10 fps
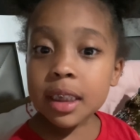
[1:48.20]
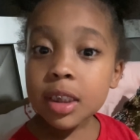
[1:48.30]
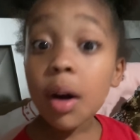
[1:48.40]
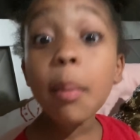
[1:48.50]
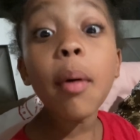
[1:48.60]

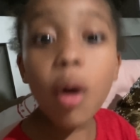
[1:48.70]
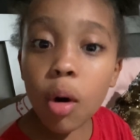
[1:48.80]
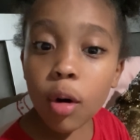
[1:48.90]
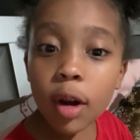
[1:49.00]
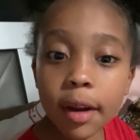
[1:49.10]
so
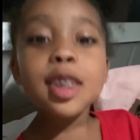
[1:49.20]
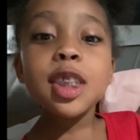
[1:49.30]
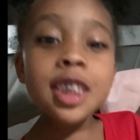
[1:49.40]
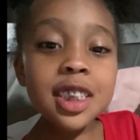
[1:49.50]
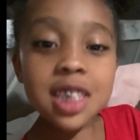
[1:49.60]
bored,
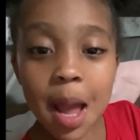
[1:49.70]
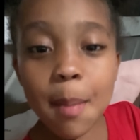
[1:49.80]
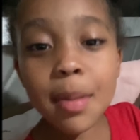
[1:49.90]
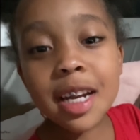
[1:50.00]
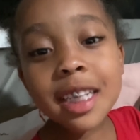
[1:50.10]
she
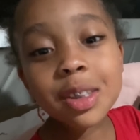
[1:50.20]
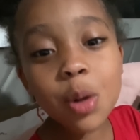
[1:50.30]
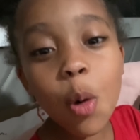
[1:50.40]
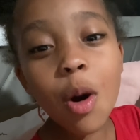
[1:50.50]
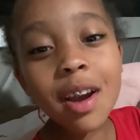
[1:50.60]
slamming the
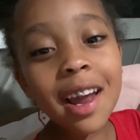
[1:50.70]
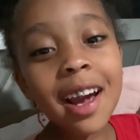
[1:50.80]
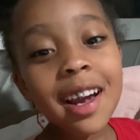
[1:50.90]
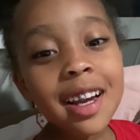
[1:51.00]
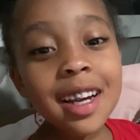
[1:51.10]
toilet.
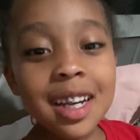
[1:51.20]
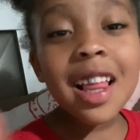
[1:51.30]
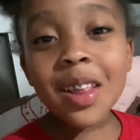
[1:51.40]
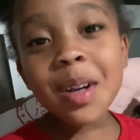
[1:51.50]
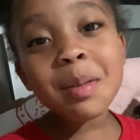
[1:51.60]
Look
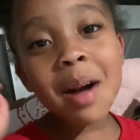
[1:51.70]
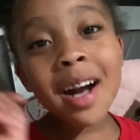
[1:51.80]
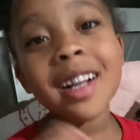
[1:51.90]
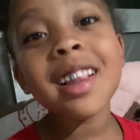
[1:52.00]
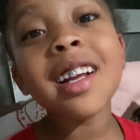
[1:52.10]
at my
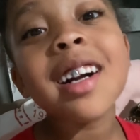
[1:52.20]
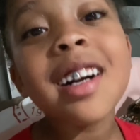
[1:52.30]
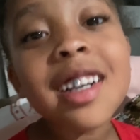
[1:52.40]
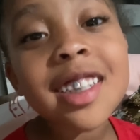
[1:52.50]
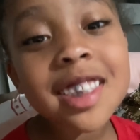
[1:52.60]
little
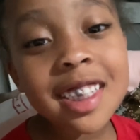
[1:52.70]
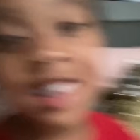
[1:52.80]
cousin.